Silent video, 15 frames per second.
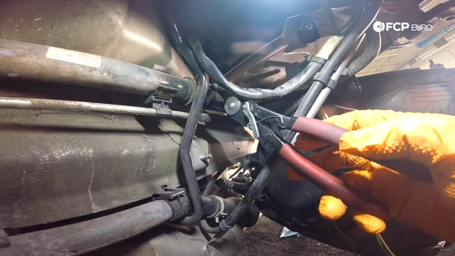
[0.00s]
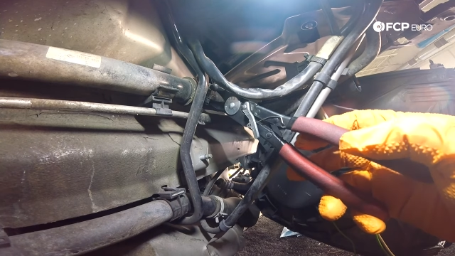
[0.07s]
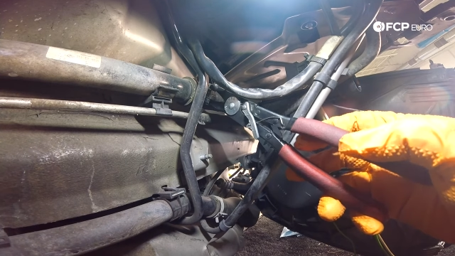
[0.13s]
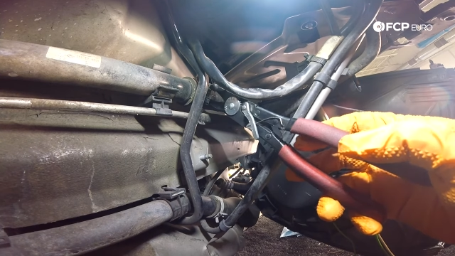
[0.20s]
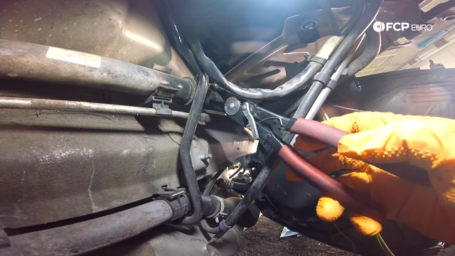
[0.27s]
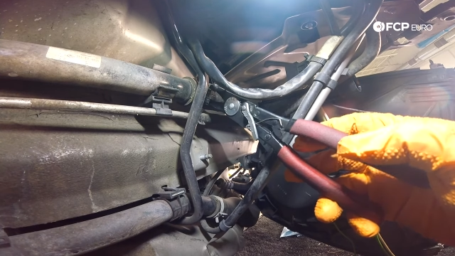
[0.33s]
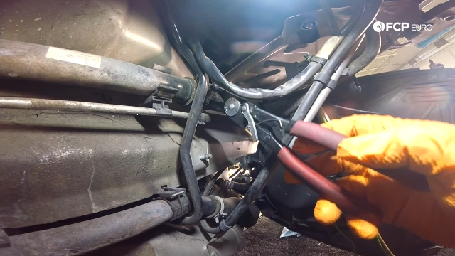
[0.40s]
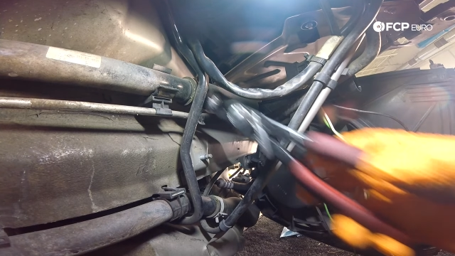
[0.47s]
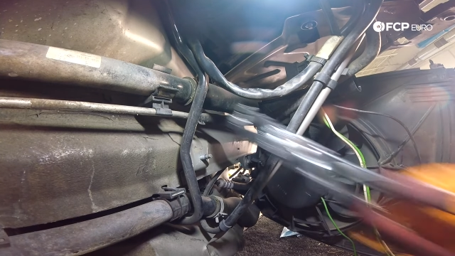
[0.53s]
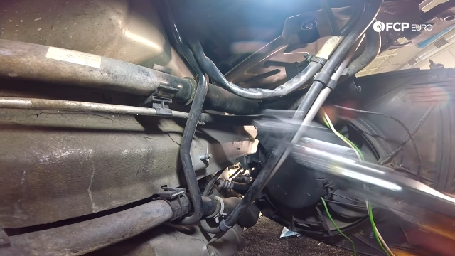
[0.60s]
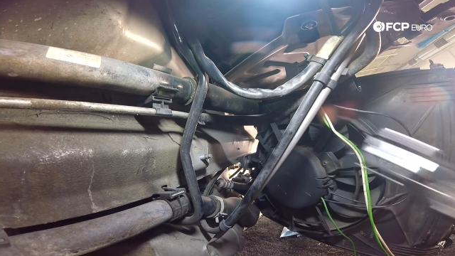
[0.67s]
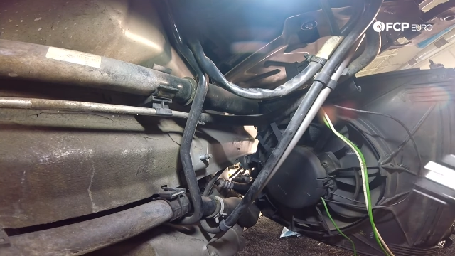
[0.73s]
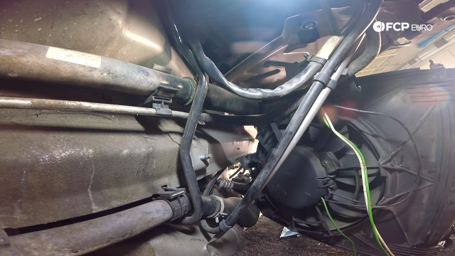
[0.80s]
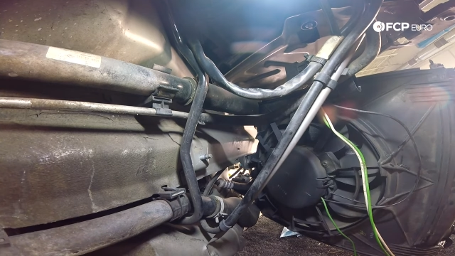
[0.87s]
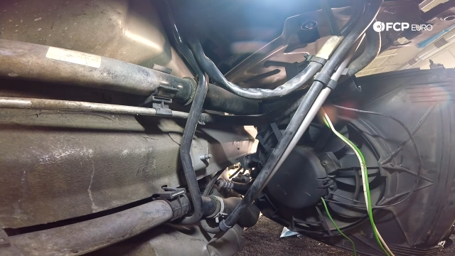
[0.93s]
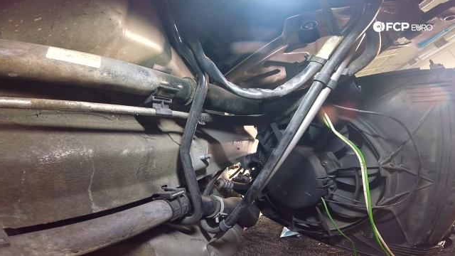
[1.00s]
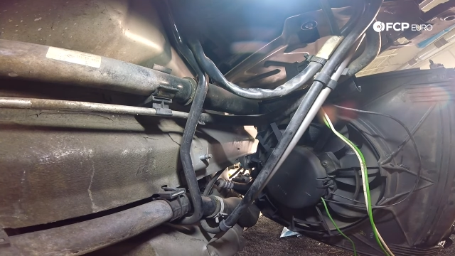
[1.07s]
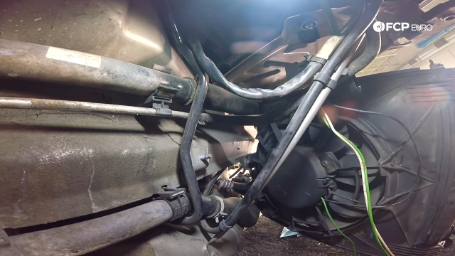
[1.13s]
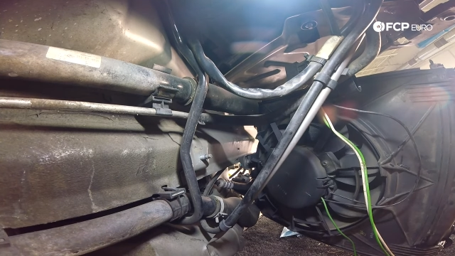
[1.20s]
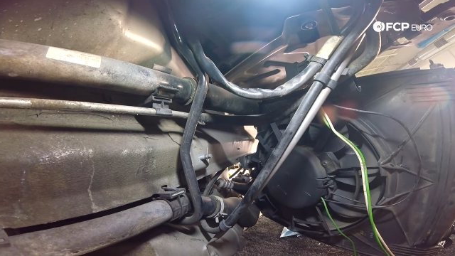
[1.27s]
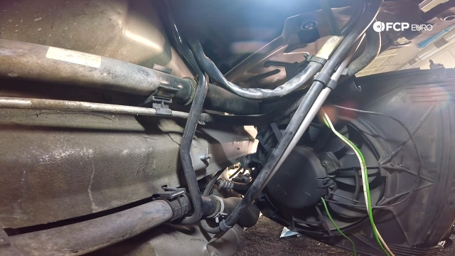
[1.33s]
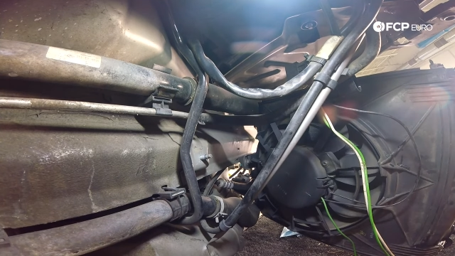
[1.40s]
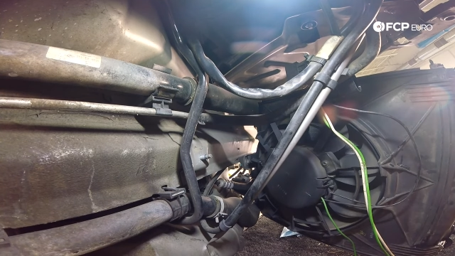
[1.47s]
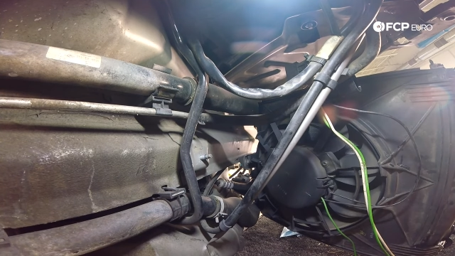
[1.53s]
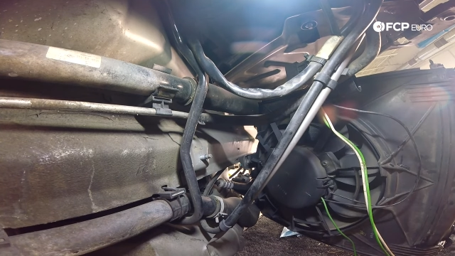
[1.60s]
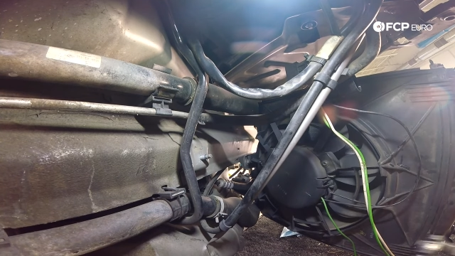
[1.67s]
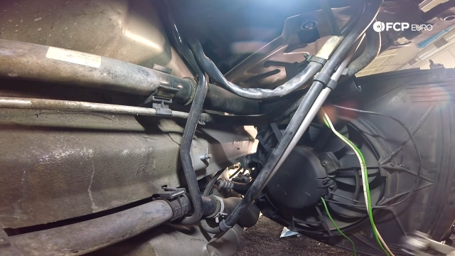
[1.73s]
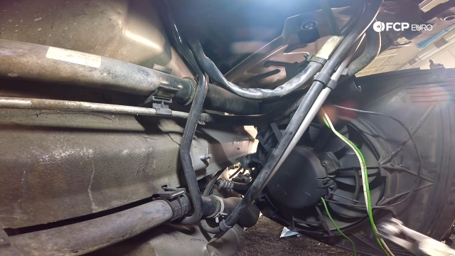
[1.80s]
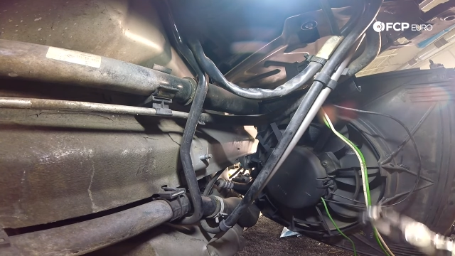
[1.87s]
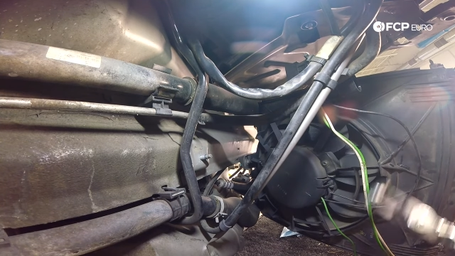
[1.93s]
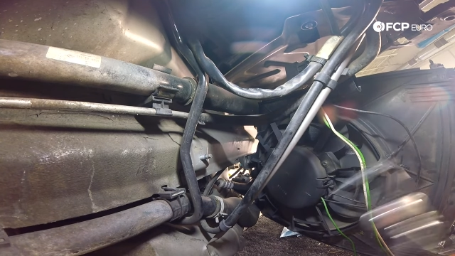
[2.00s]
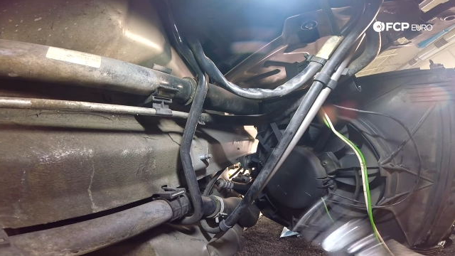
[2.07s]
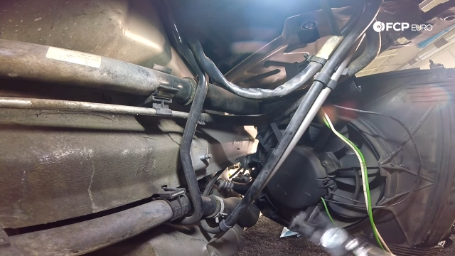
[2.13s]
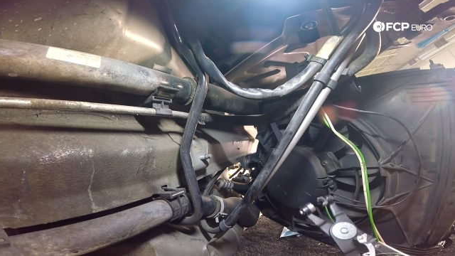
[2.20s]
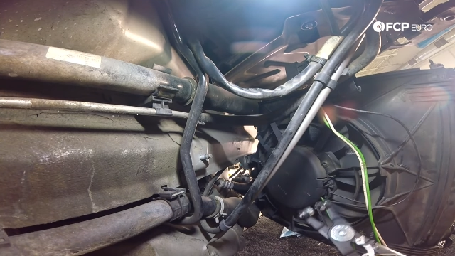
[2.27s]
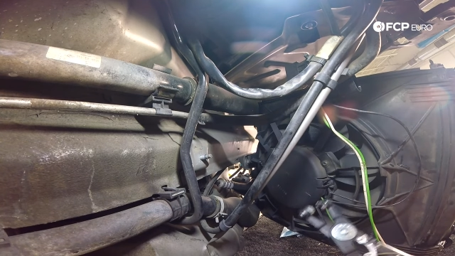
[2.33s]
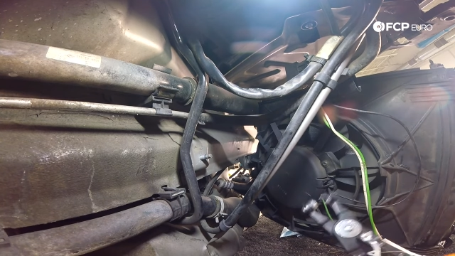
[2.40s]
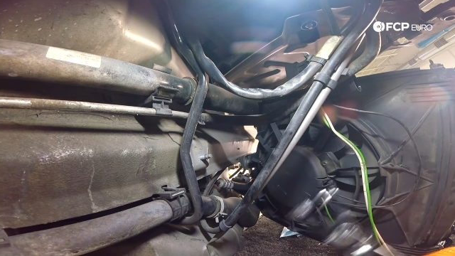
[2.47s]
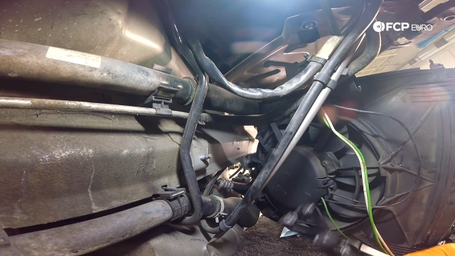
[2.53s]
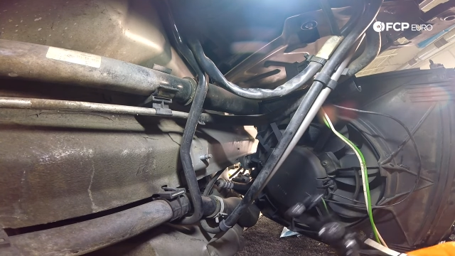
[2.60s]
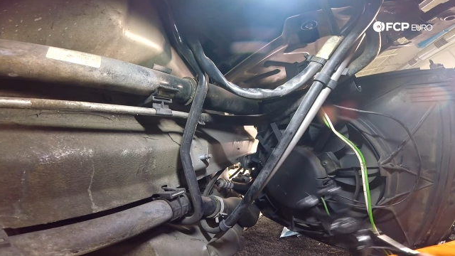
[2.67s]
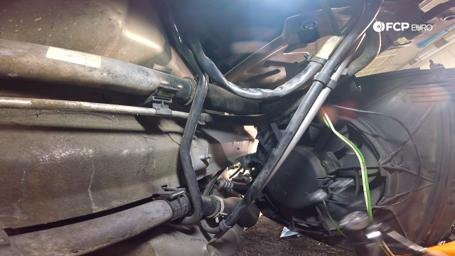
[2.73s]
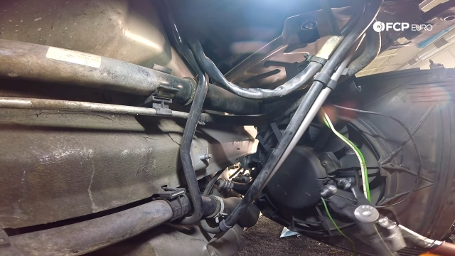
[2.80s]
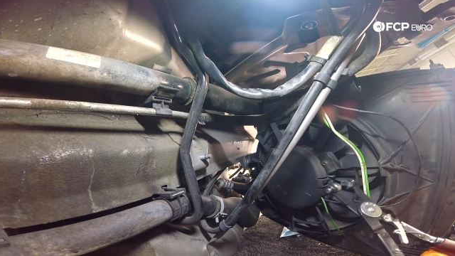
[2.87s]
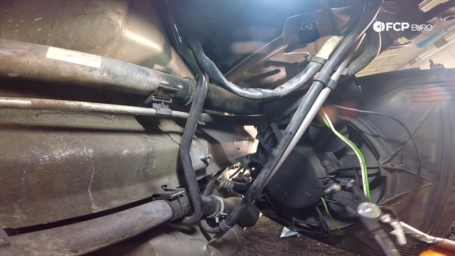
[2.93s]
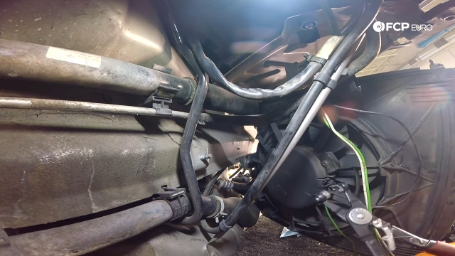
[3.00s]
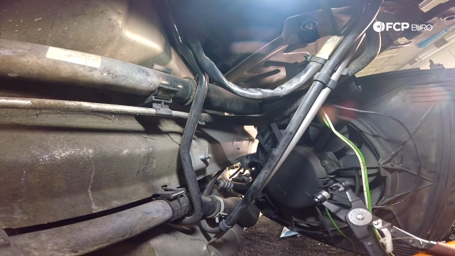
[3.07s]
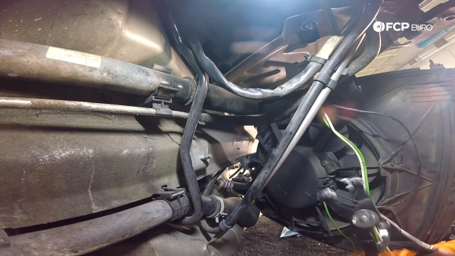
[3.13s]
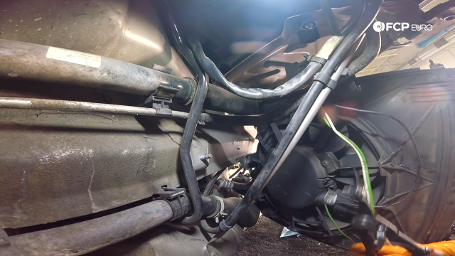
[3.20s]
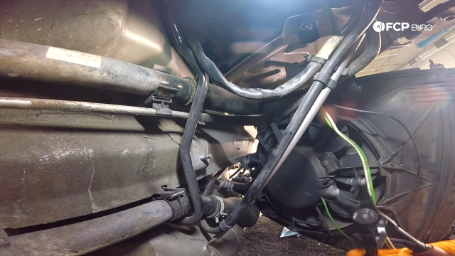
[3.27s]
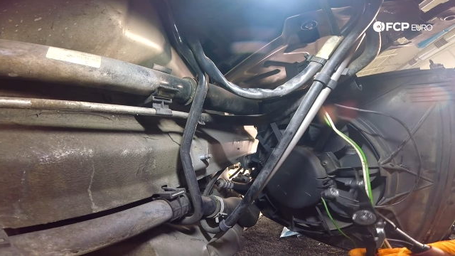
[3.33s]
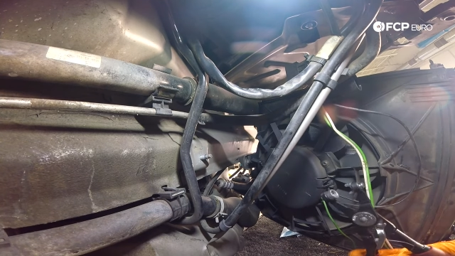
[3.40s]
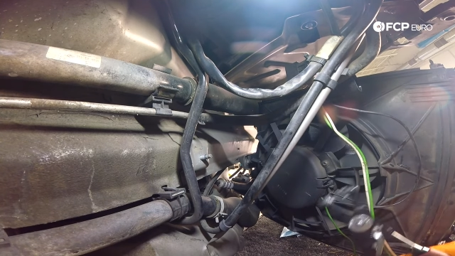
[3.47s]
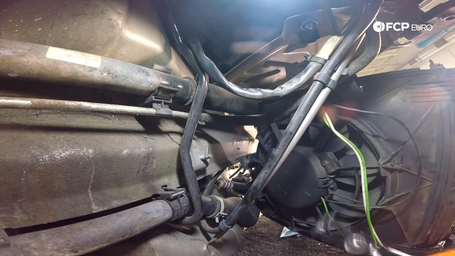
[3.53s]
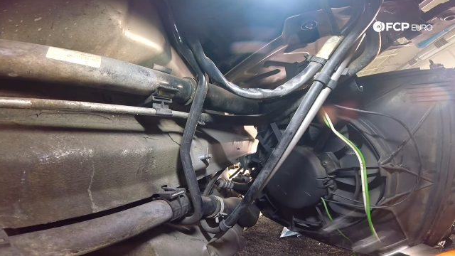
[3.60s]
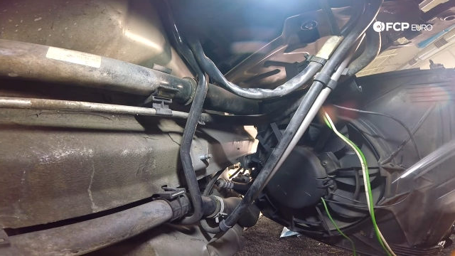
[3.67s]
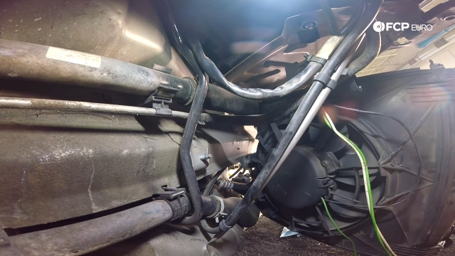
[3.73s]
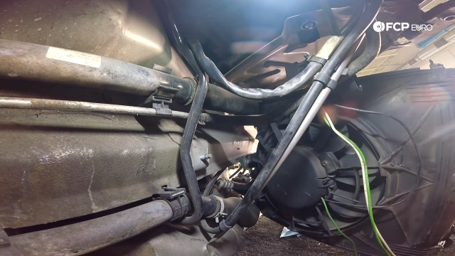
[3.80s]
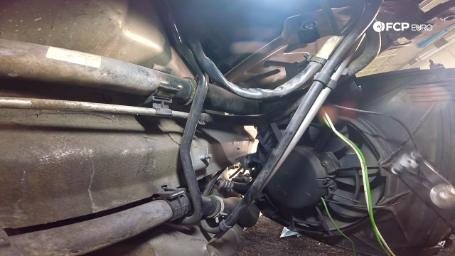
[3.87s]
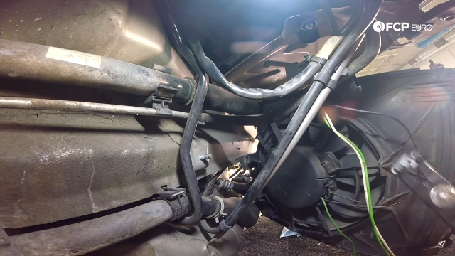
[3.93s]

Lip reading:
(no speaker visible)